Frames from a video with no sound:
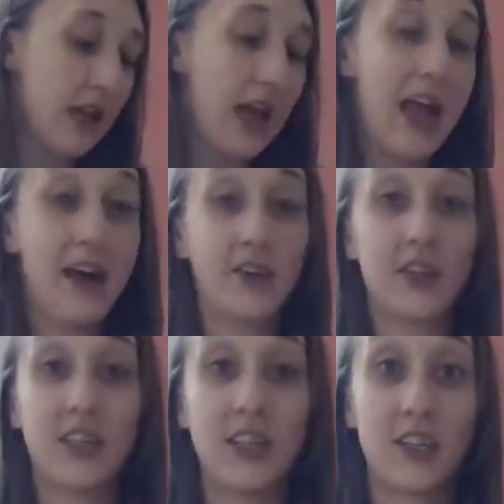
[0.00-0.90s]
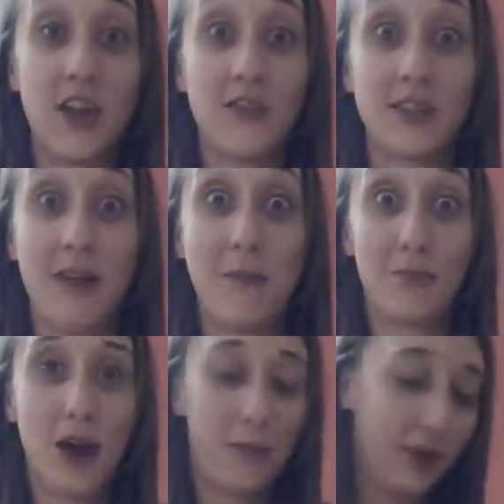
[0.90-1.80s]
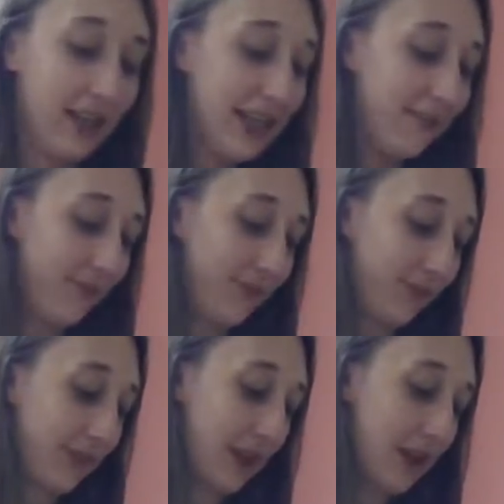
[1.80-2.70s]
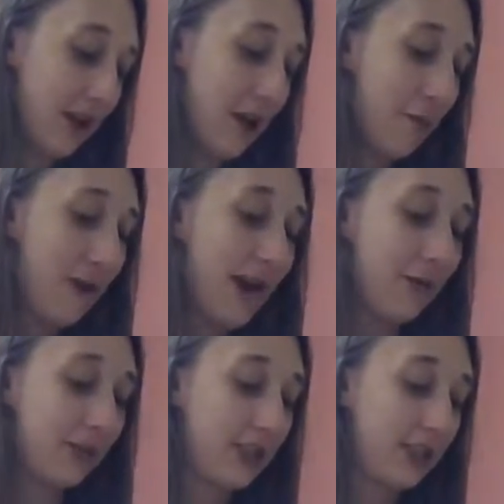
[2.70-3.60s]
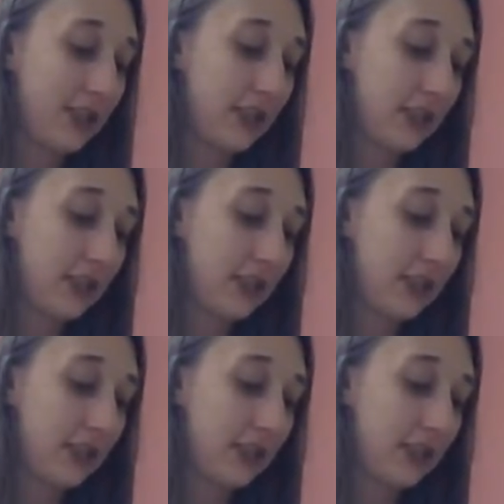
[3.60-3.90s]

how you're going to close them up properly. But what you need to